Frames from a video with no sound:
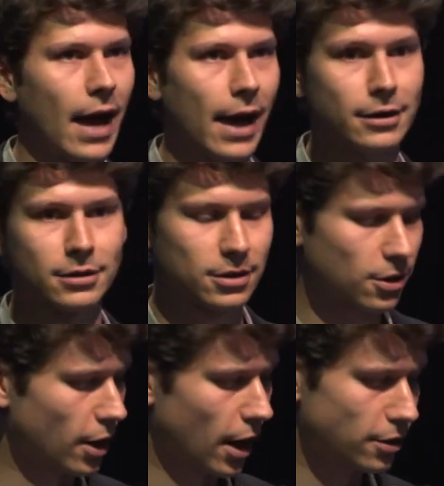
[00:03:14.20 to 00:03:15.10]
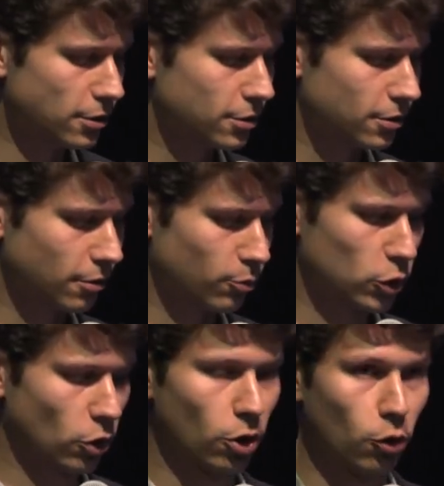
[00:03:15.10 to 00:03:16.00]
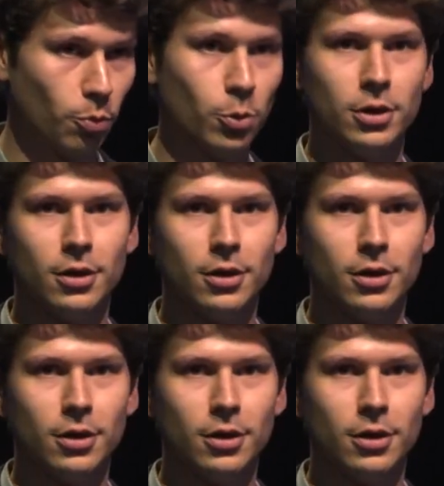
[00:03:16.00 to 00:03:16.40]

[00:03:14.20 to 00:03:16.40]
and in the end, your home.